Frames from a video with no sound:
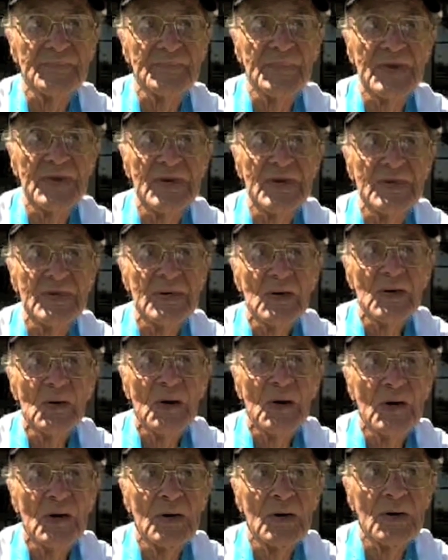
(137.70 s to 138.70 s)
being
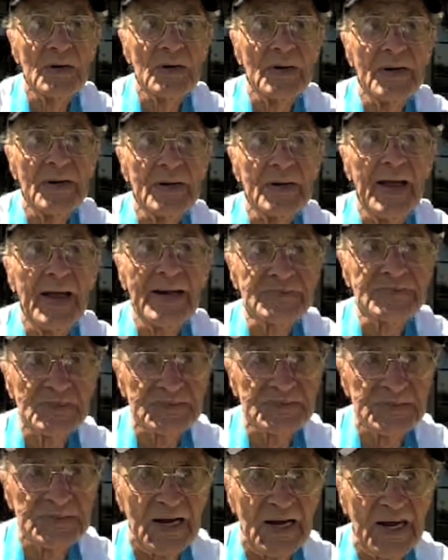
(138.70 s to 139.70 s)

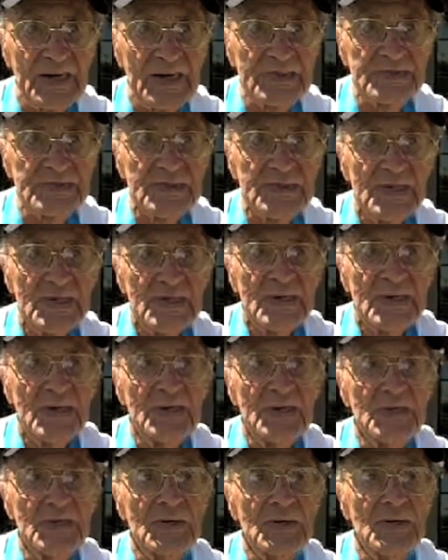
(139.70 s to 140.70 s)
exercised.
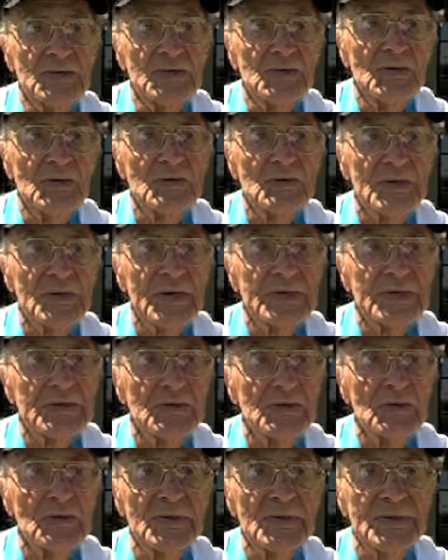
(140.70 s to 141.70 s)
You don't
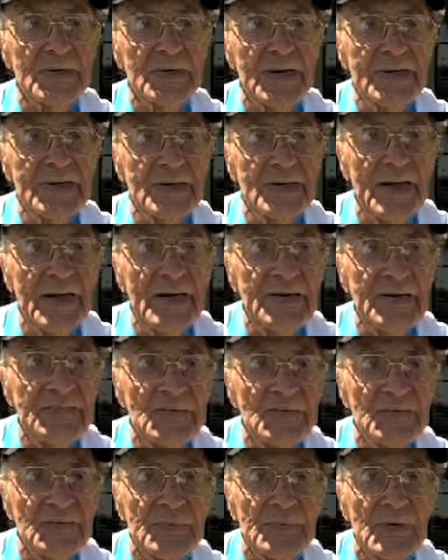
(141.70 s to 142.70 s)
let any of
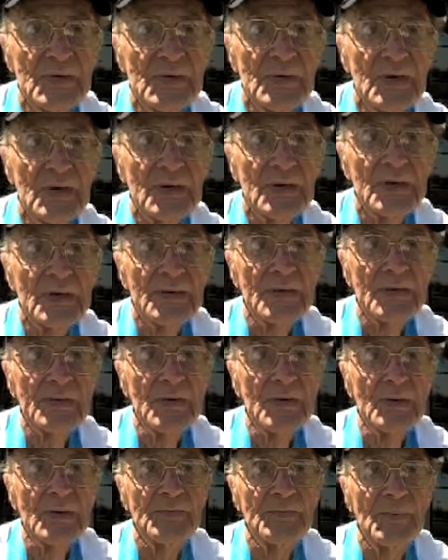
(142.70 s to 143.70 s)

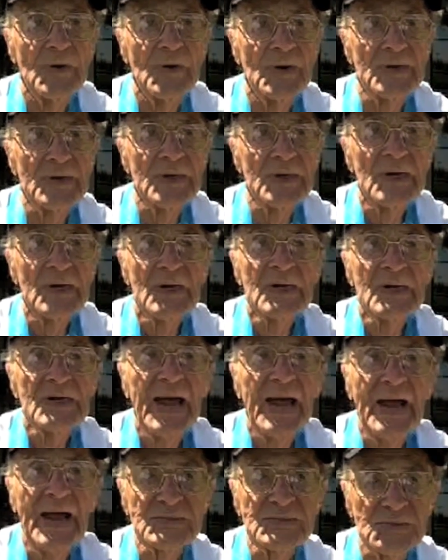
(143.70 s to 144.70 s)
your body
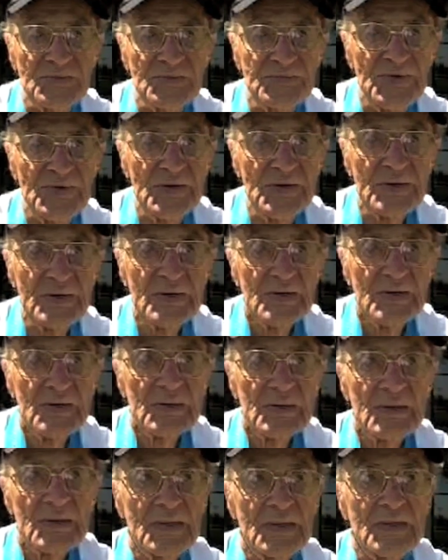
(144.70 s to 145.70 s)
atrophy.
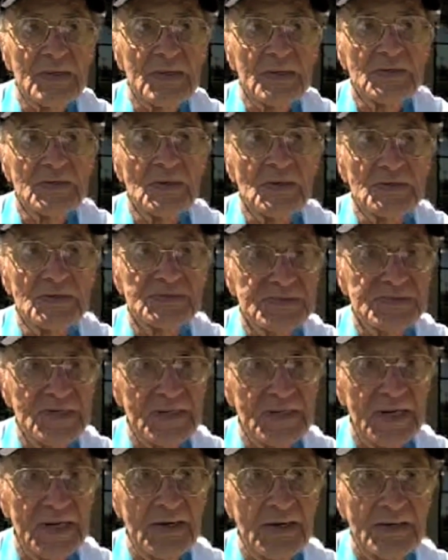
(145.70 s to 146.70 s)
Don't
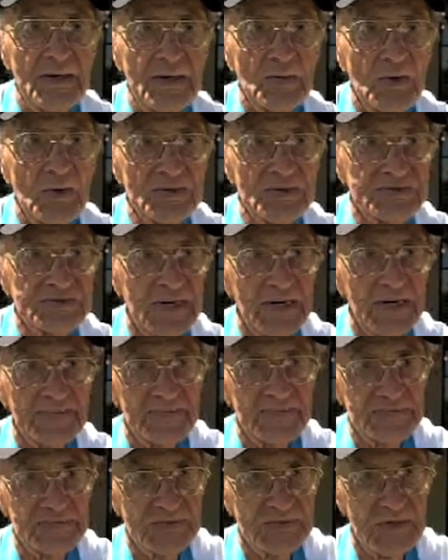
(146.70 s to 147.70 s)
sit down and watch
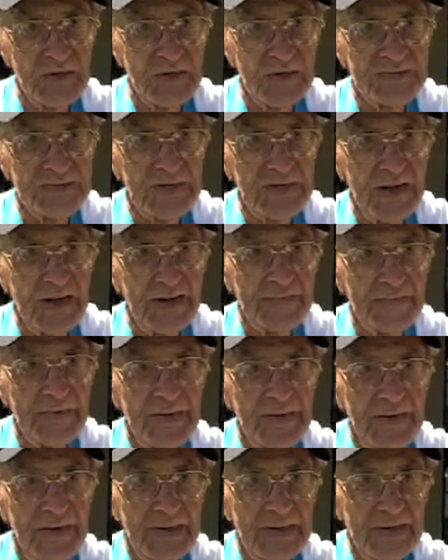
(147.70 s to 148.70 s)
television all the time
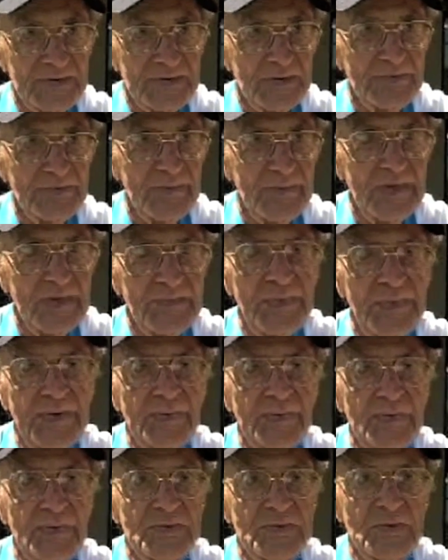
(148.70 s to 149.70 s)
like too many
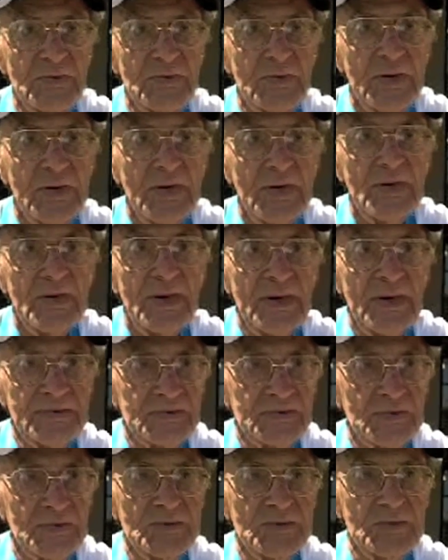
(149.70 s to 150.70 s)
people do. It's
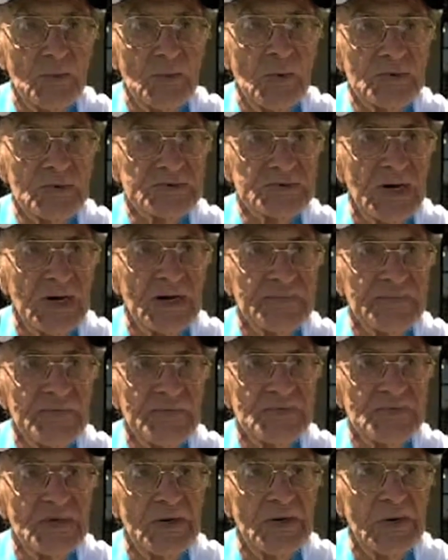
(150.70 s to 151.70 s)
good to watch
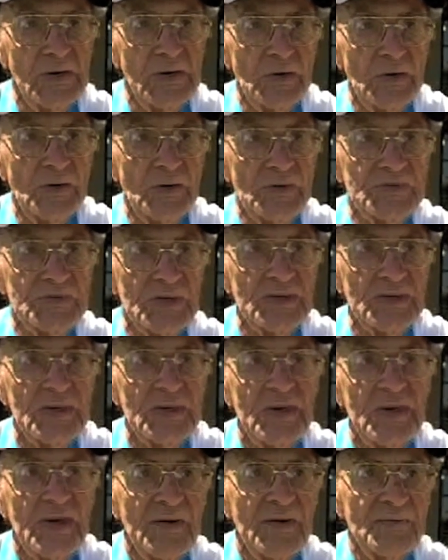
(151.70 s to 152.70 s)
television and news and
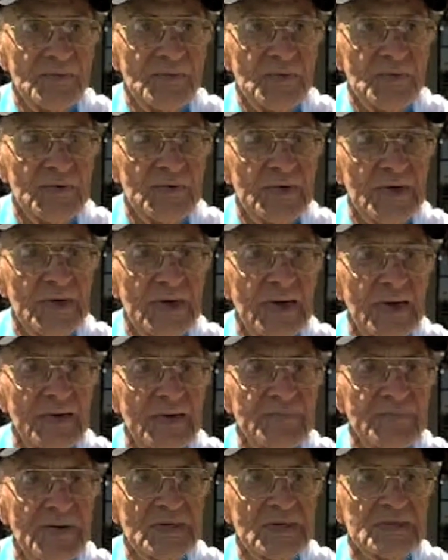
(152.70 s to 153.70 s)
a few
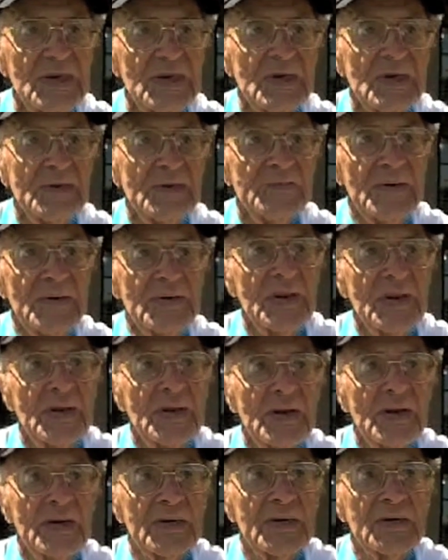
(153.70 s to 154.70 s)
events, but
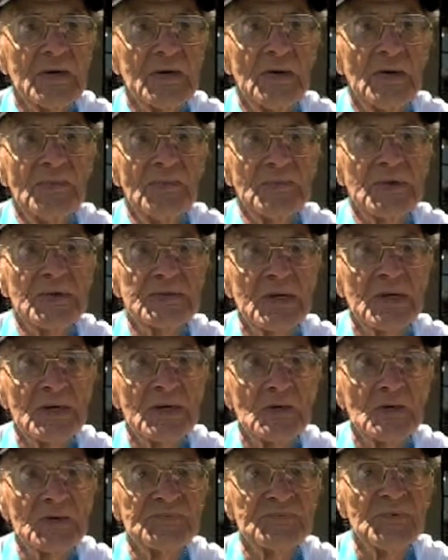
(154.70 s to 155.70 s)
you've got to
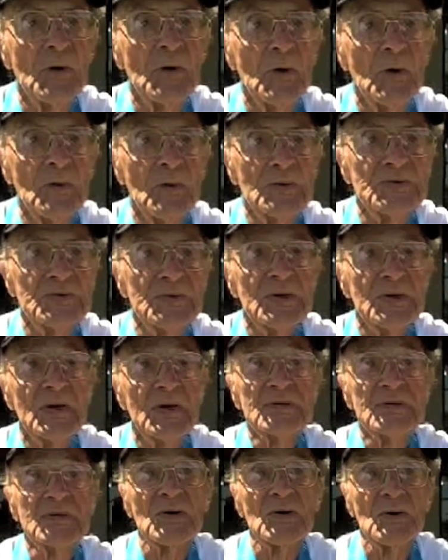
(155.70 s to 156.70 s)
look forward
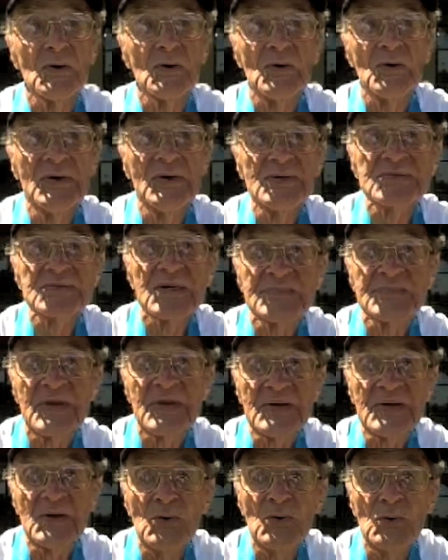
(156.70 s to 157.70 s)
to learning
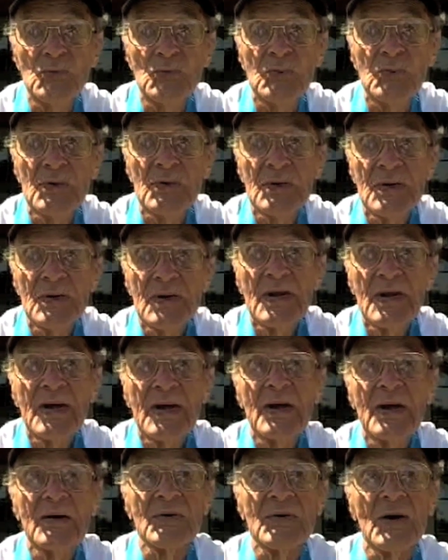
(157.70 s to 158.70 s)
something new
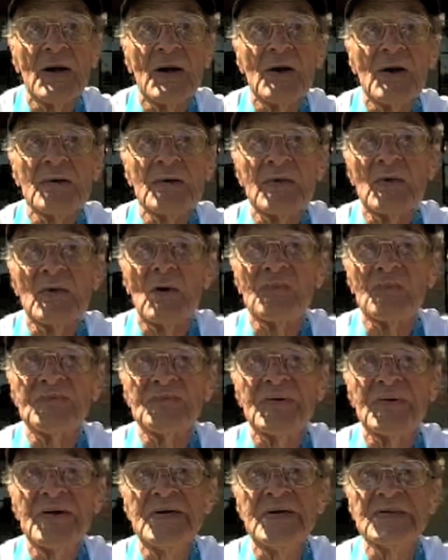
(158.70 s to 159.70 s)
or
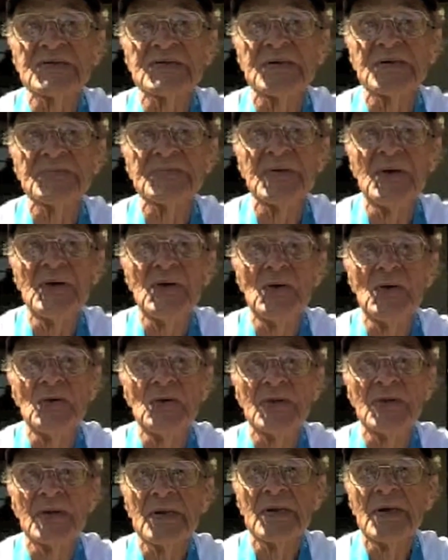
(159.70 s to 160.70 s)
finding something
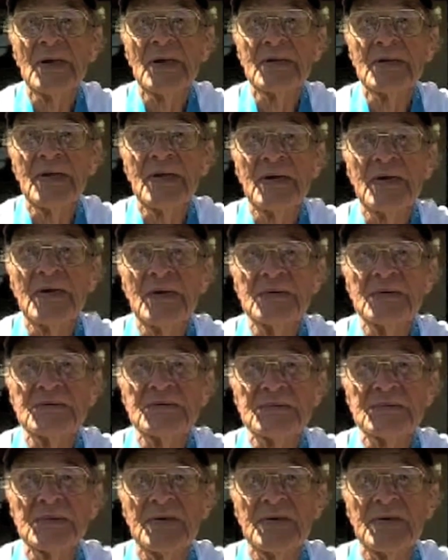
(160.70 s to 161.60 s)
new that is